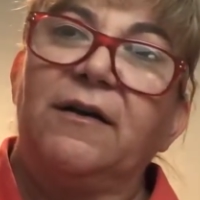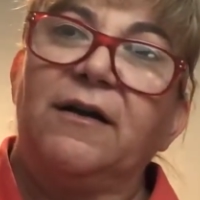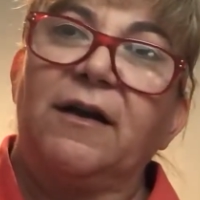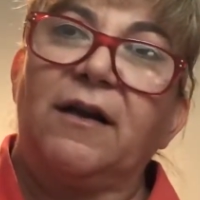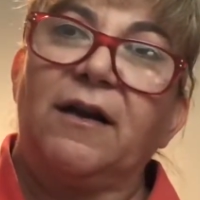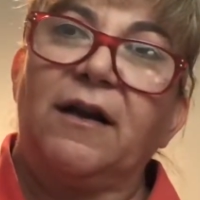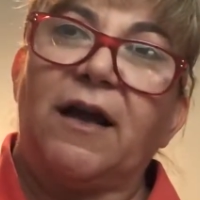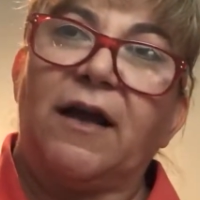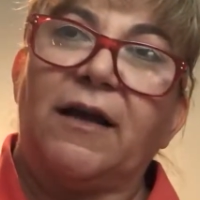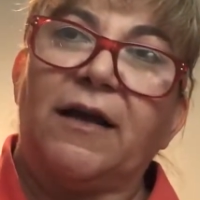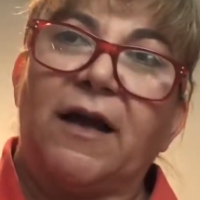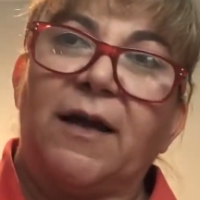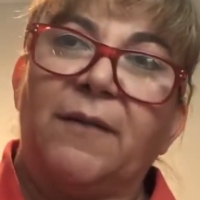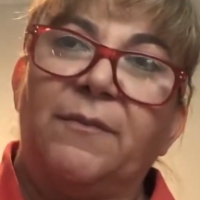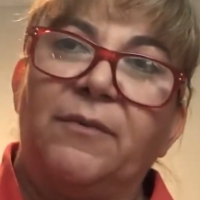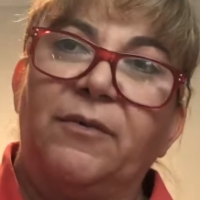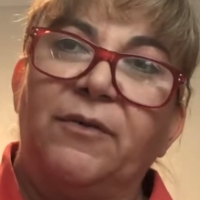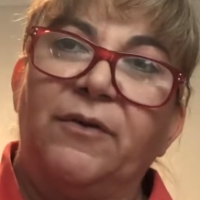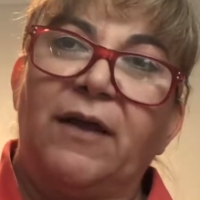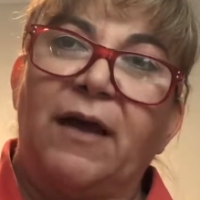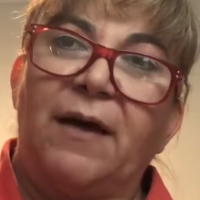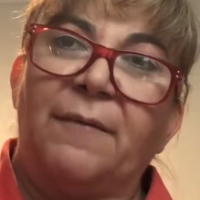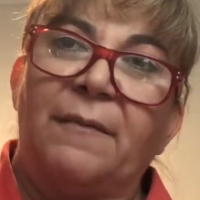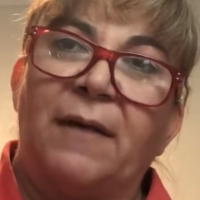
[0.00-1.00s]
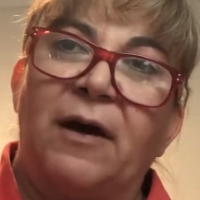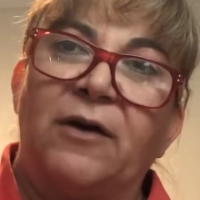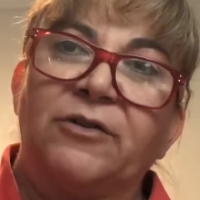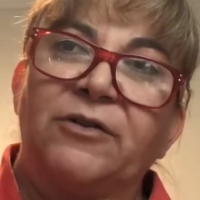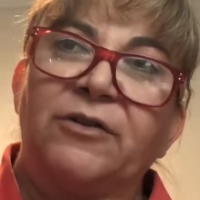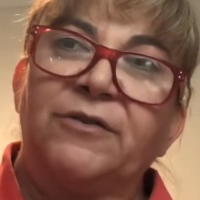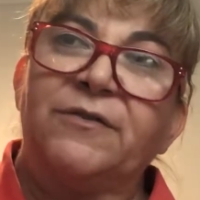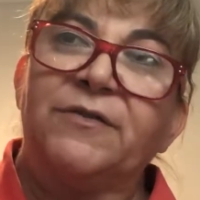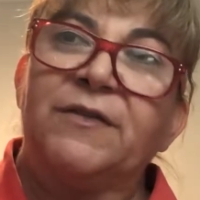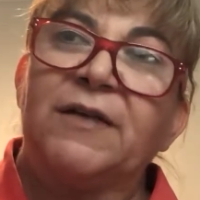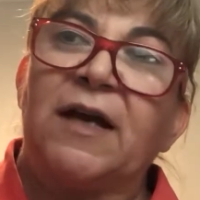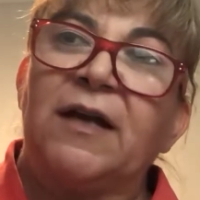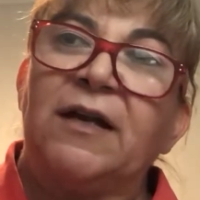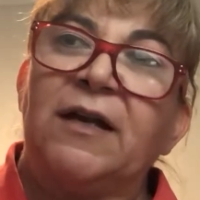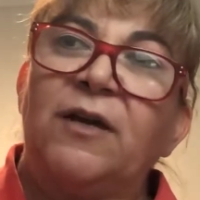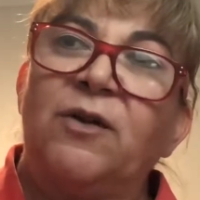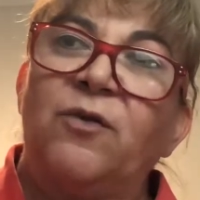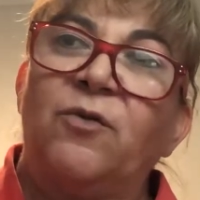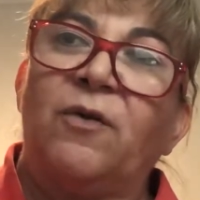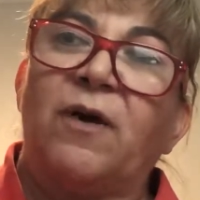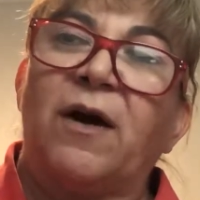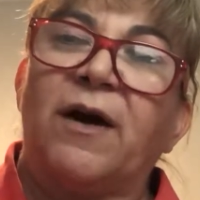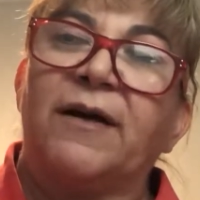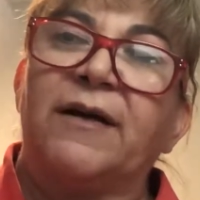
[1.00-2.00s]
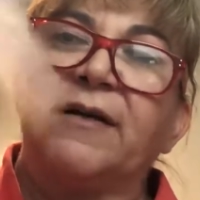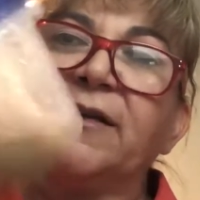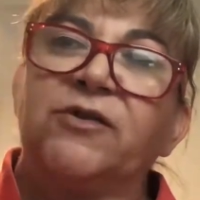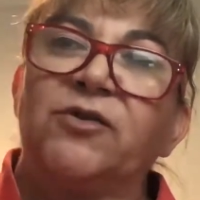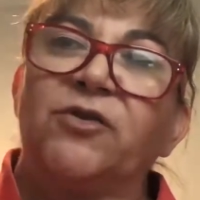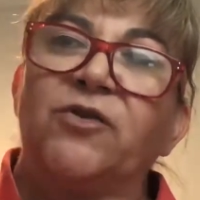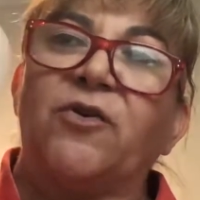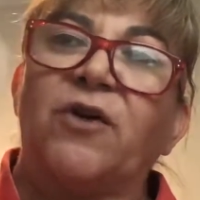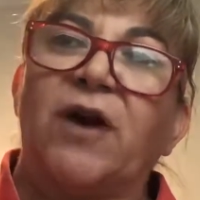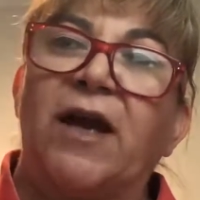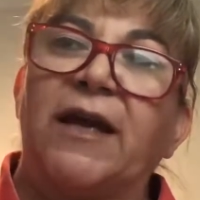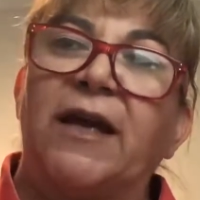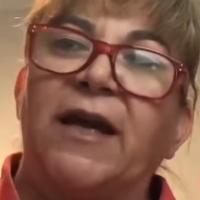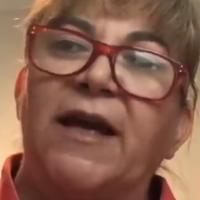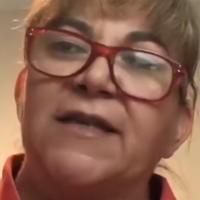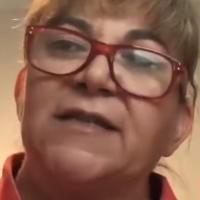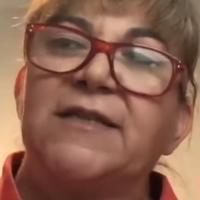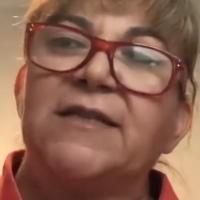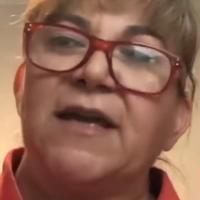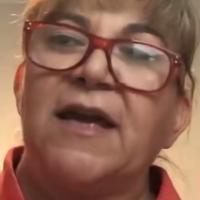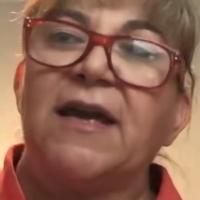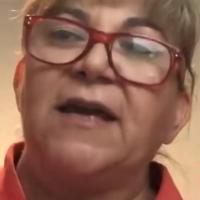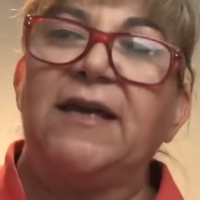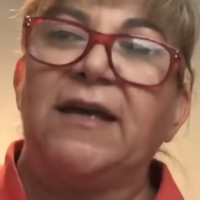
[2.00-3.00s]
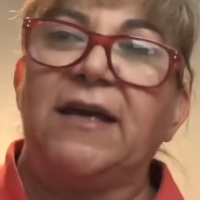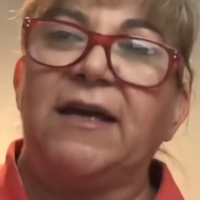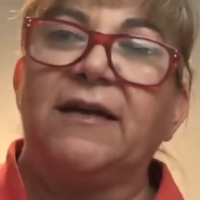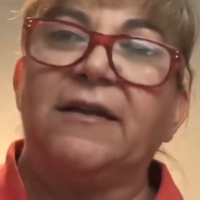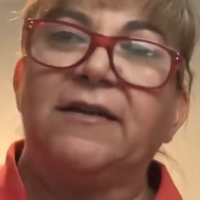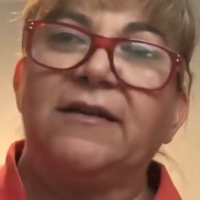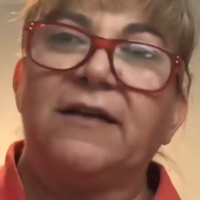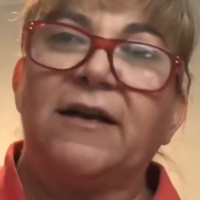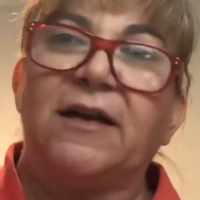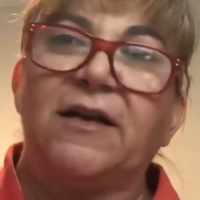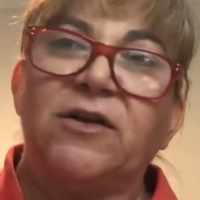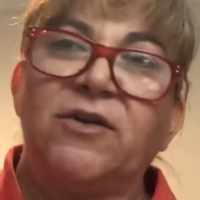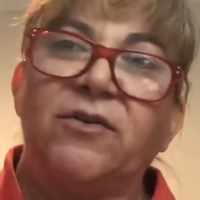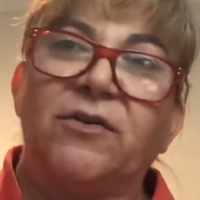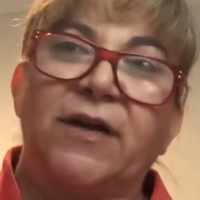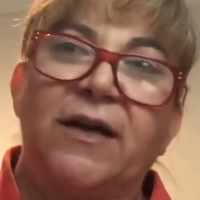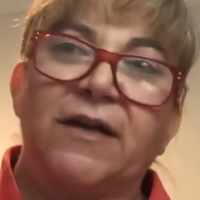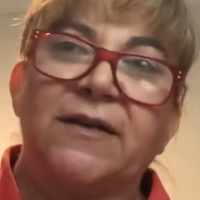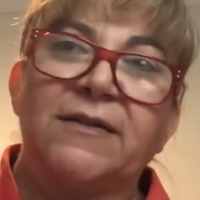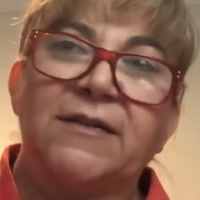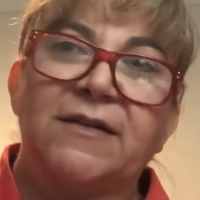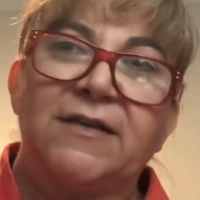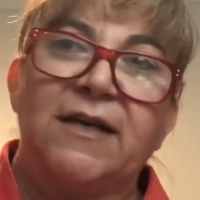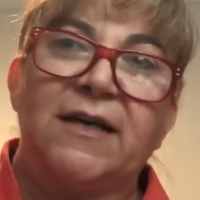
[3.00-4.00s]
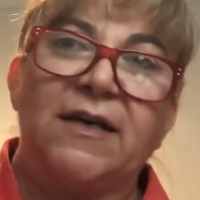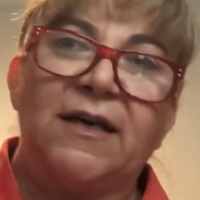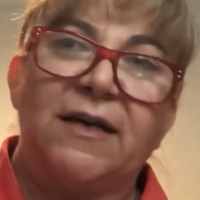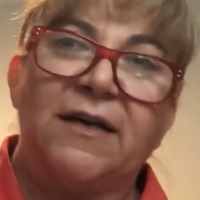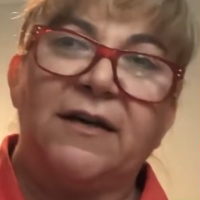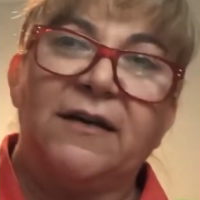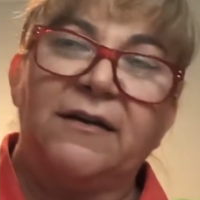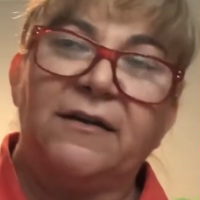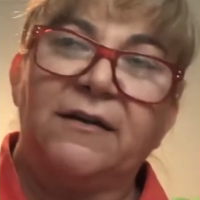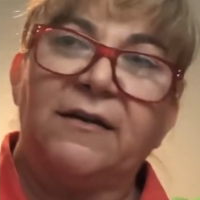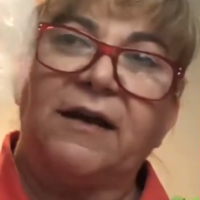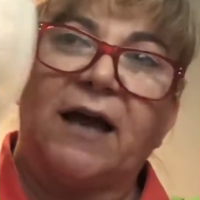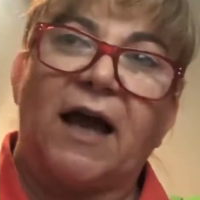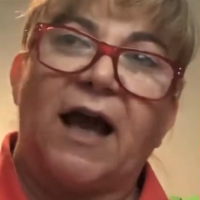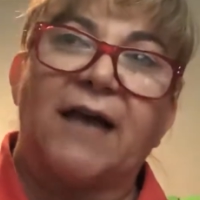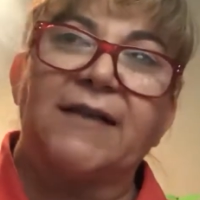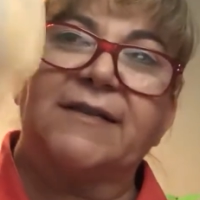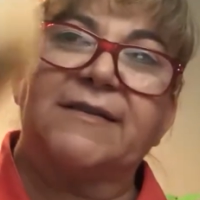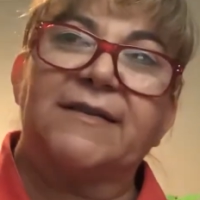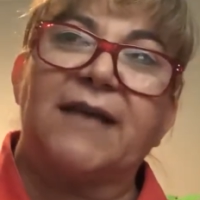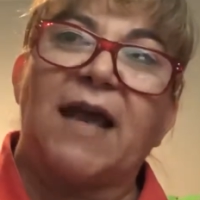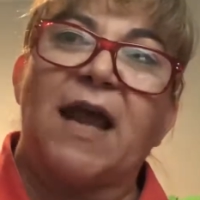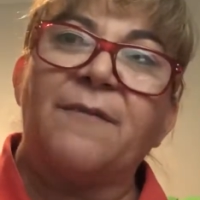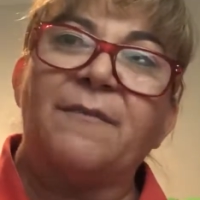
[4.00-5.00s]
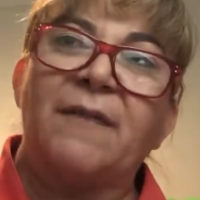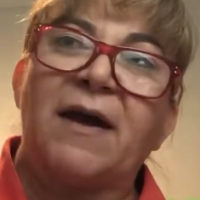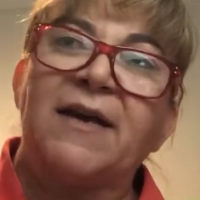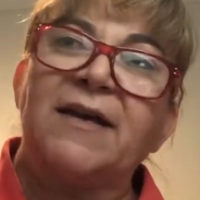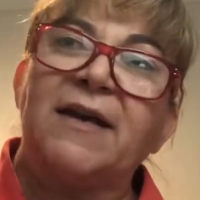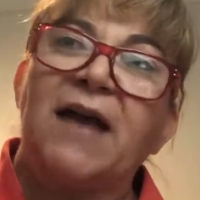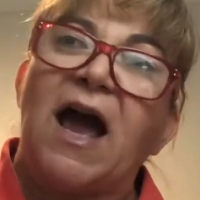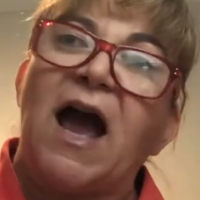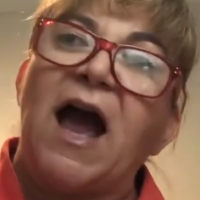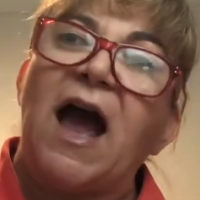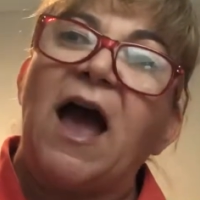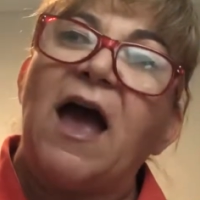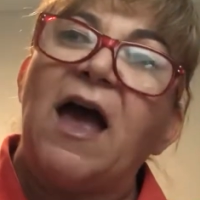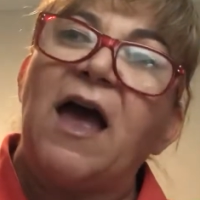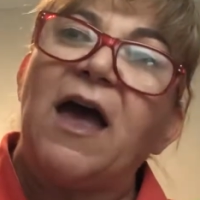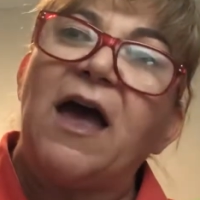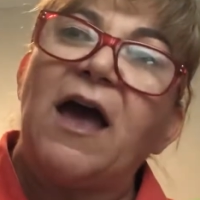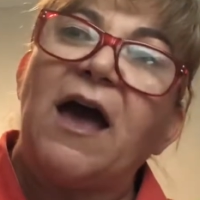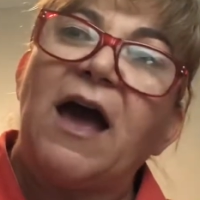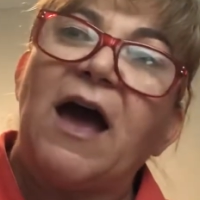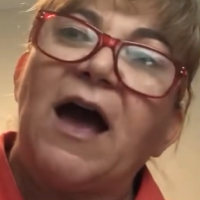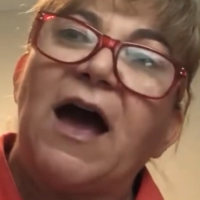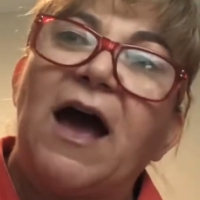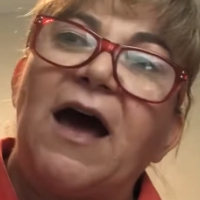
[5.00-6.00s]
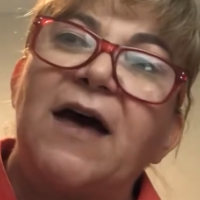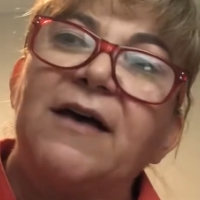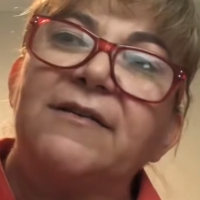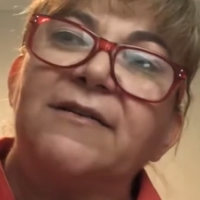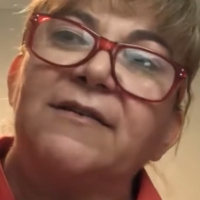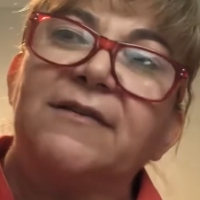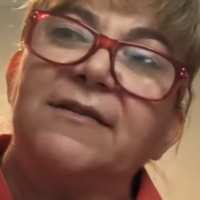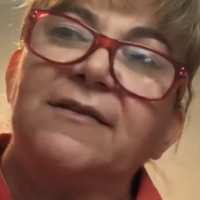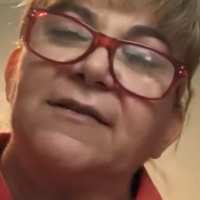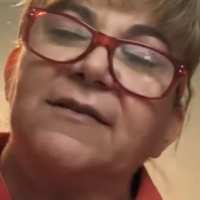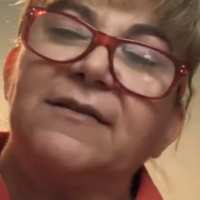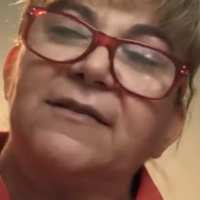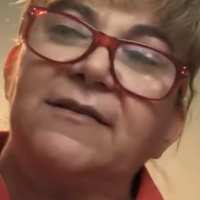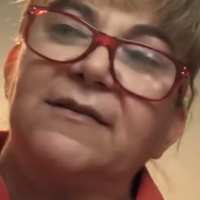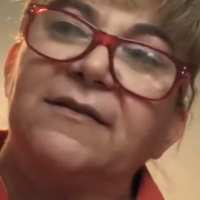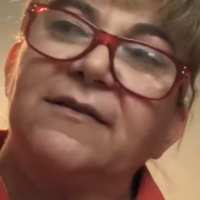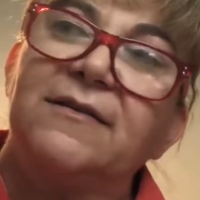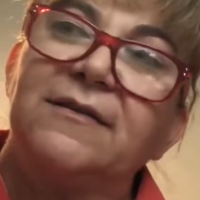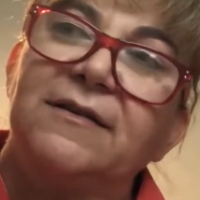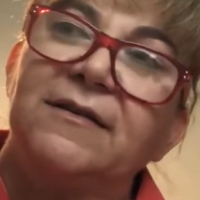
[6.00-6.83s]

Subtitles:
Like I put amount of sand in water so I can shake it, and you can see the same as